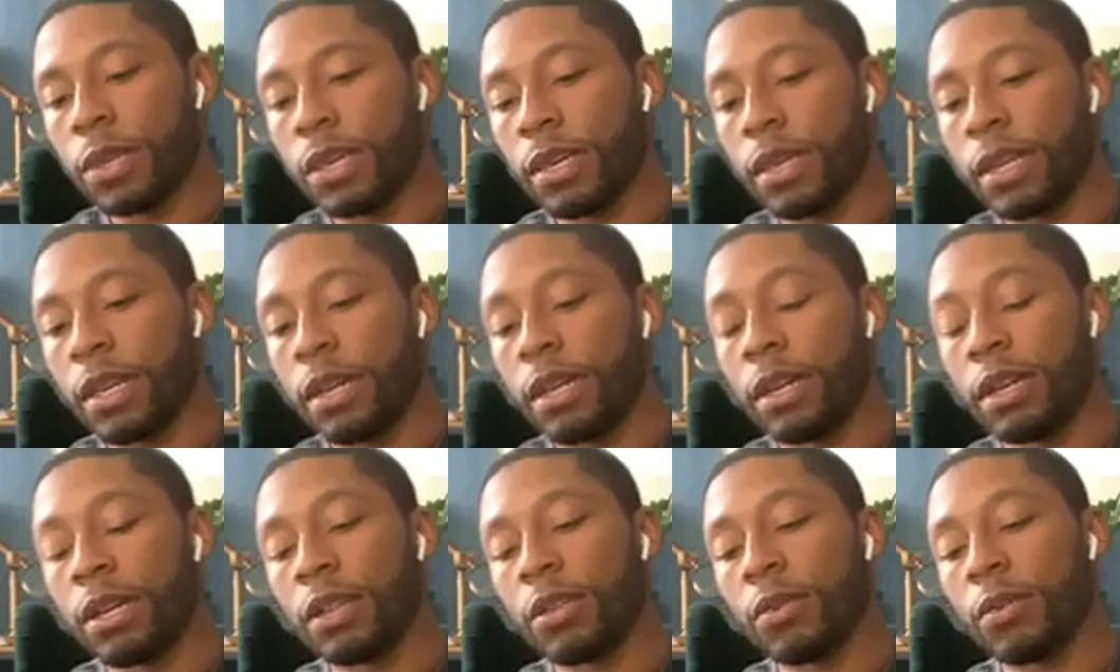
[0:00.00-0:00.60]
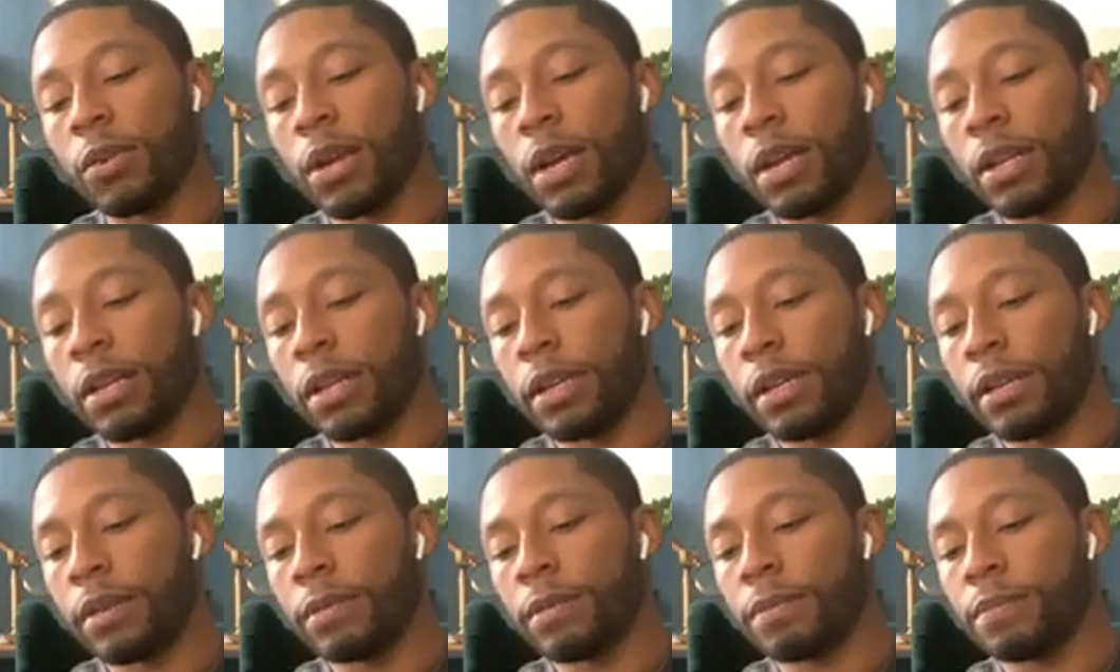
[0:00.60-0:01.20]
And another one I
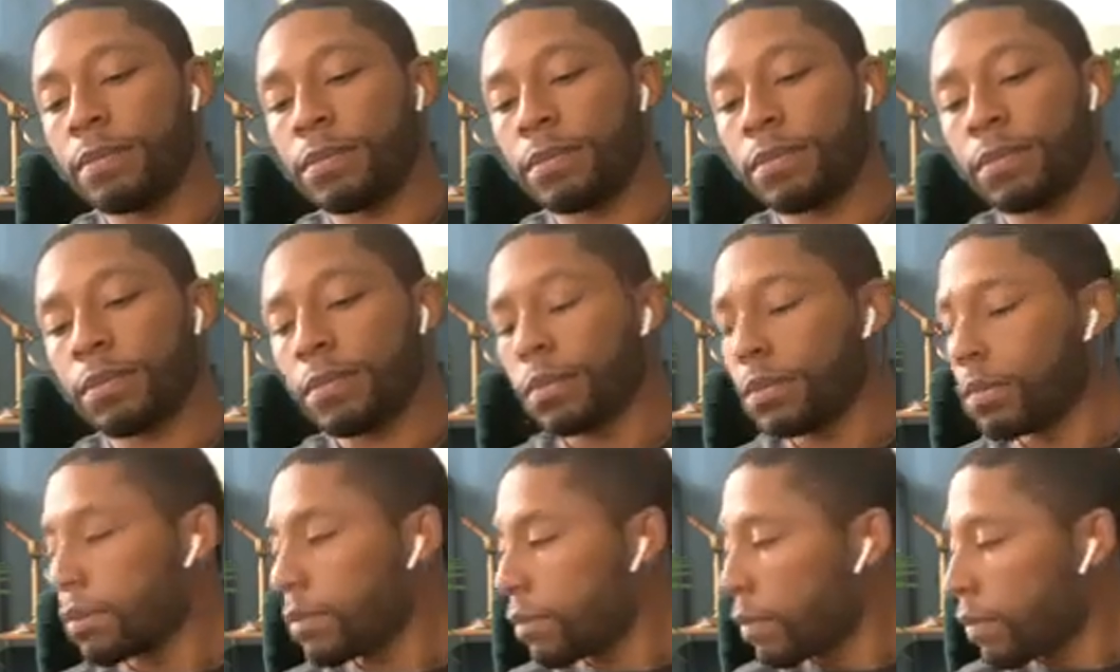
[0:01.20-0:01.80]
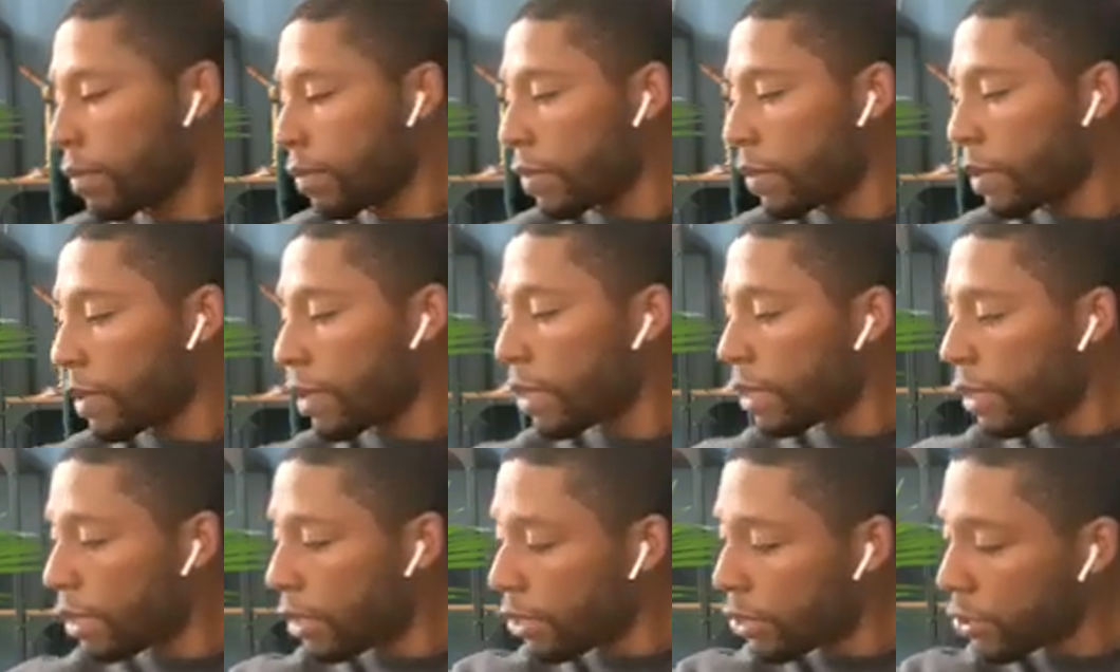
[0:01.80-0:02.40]
did,
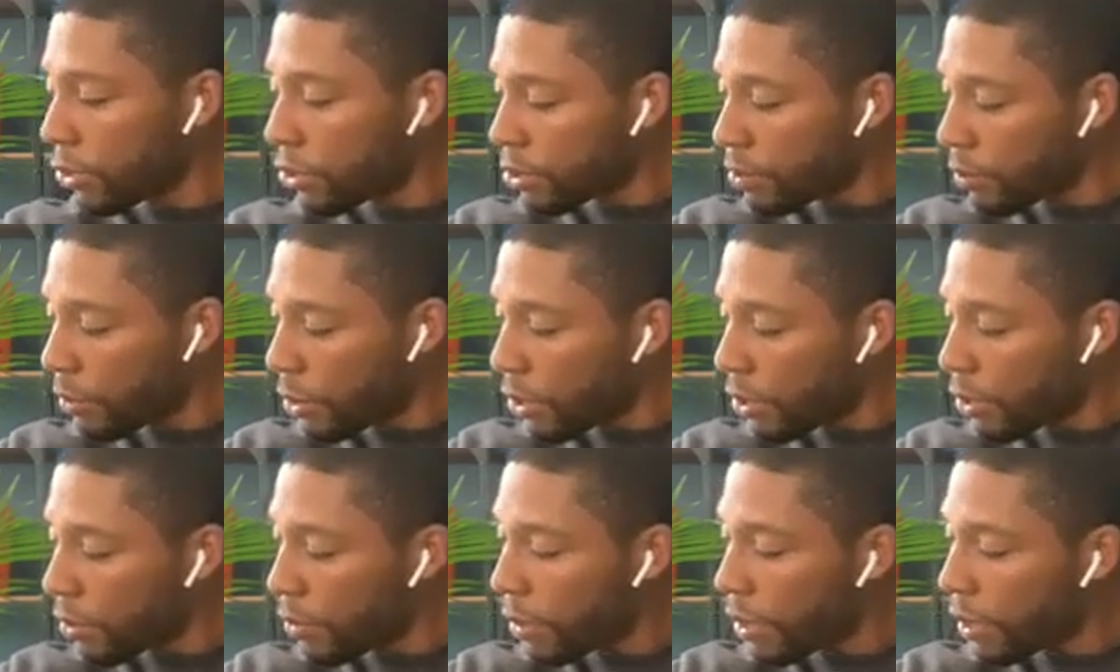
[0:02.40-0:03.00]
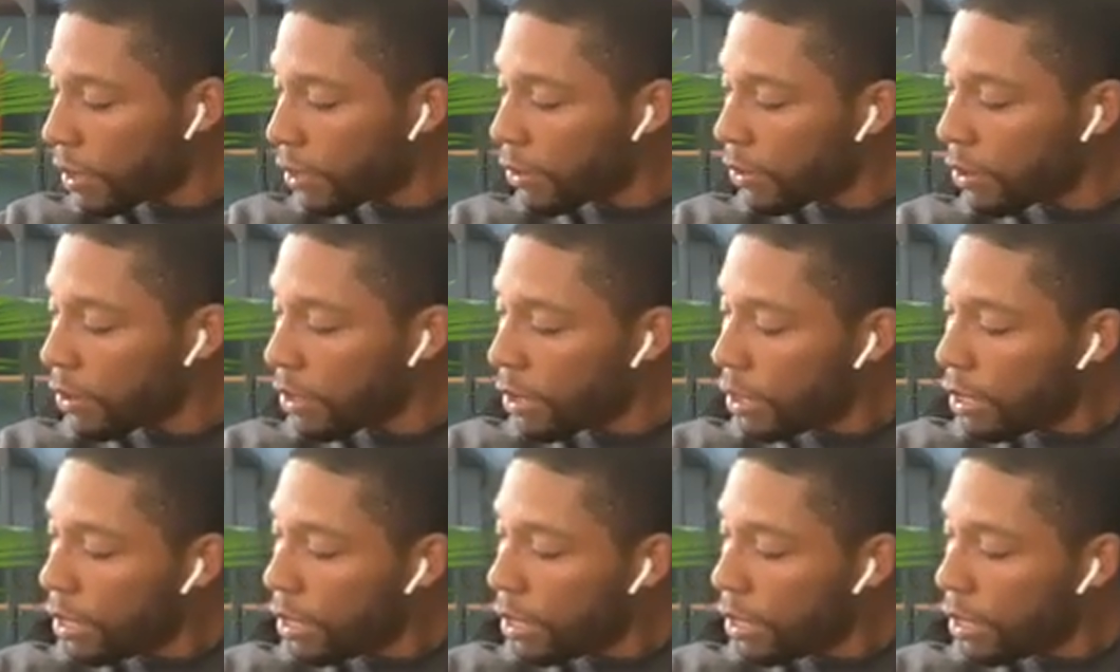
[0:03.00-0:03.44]
a little smaller model,